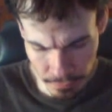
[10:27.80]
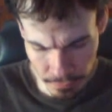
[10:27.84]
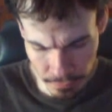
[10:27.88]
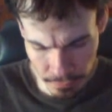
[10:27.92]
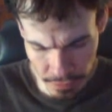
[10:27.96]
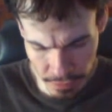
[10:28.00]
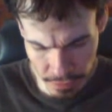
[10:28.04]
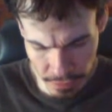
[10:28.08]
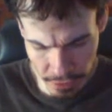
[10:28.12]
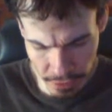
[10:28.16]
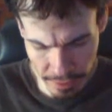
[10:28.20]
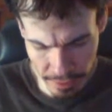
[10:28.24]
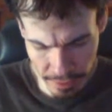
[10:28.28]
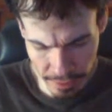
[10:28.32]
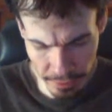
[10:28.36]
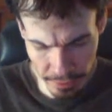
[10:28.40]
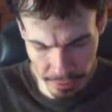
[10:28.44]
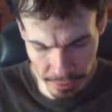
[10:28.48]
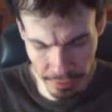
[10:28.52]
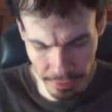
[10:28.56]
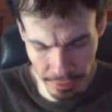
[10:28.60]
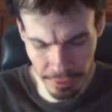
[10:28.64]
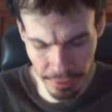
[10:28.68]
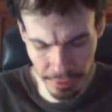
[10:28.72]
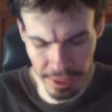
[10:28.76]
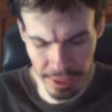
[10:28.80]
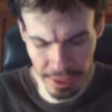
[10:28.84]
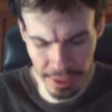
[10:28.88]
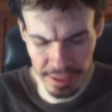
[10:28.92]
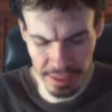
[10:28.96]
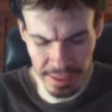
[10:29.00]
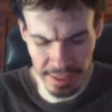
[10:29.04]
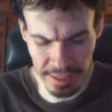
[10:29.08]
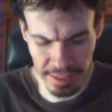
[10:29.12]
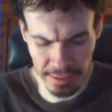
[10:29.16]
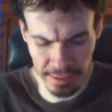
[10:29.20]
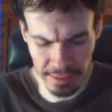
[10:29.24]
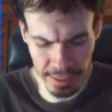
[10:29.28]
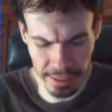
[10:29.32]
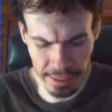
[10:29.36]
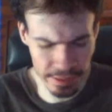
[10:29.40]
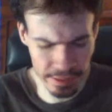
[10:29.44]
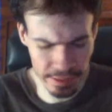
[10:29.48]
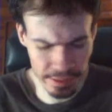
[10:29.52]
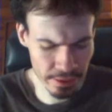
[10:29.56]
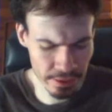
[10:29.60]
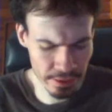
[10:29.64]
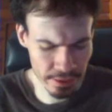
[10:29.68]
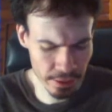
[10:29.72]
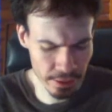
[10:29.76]
And you have other things like
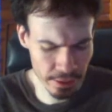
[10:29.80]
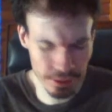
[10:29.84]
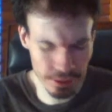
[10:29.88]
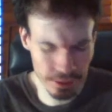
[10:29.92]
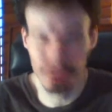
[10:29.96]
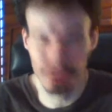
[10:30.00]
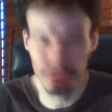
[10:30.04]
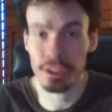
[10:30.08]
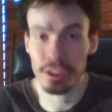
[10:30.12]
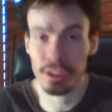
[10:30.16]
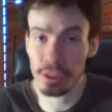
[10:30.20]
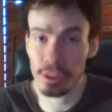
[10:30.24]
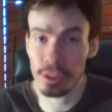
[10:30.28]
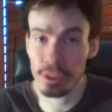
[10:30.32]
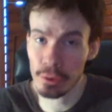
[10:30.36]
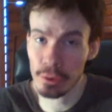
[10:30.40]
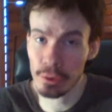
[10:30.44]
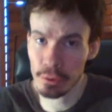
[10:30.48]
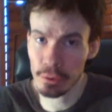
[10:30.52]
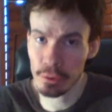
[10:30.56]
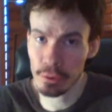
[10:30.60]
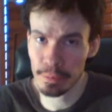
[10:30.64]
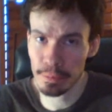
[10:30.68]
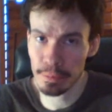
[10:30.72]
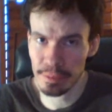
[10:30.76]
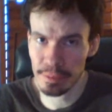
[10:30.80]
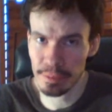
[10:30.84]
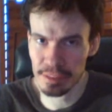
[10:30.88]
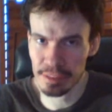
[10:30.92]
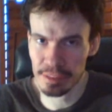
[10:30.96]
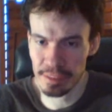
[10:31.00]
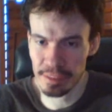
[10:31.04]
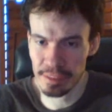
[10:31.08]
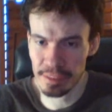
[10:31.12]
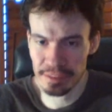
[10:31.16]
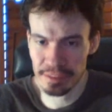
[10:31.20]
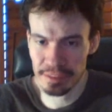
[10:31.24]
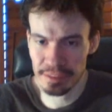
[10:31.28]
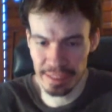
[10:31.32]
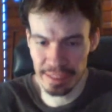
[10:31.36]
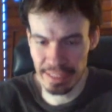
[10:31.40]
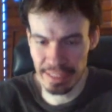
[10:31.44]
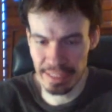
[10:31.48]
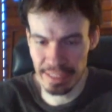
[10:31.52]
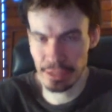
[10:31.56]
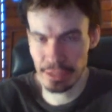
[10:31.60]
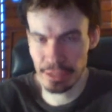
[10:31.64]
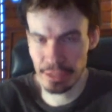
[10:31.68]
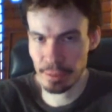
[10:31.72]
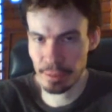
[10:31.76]
concert cube, which is basically a
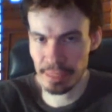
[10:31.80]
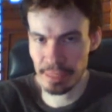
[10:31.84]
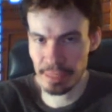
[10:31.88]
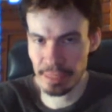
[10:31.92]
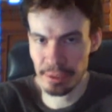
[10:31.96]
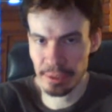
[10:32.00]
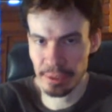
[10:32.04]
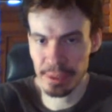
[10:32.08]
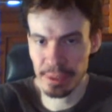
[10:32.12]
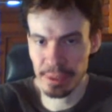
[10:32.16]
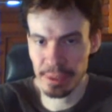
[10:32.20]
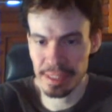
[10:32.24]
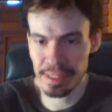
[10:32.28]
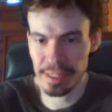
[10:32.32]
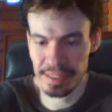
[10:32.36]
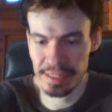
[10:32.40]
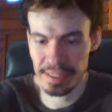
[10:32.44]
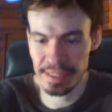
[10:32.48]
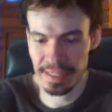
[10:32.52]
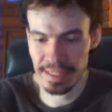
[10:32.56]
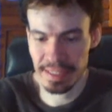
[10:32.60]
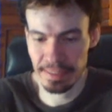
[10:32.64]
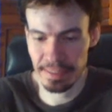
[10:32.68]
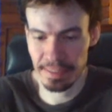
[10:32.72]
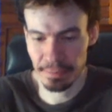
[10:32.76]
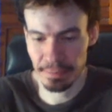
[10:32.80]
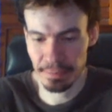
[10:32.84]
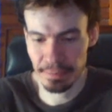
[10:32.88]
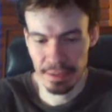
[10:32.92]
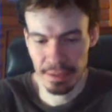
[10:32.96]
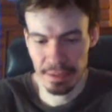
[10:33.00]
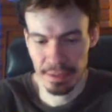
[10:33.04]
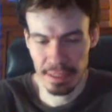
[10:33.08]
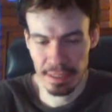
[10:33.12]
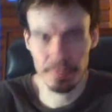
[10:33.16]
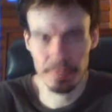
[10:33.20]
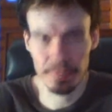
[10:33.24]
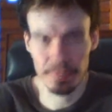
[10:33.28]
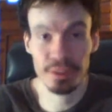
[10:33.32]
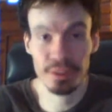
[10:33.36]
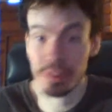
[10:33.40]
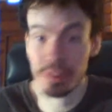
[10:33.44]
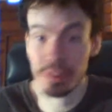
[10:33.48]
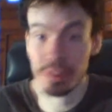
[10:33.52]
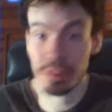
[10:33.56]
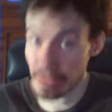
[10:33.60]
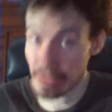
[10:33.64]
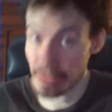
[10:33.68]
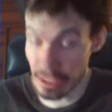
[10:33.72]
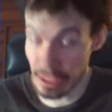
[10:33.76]
cube that recreates a
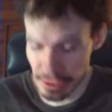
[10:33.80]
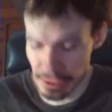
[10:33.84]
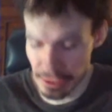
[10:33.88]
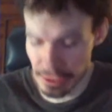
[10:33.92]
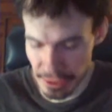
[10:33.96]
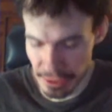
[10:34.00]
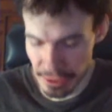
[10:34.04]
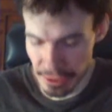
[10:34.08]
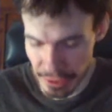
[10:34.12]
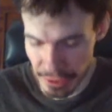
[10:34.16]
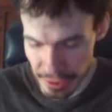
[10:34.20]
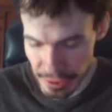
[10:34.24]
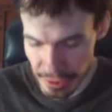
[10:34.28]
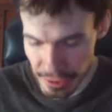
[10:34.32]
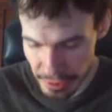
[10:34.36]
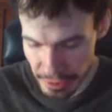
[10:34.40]
musical concert.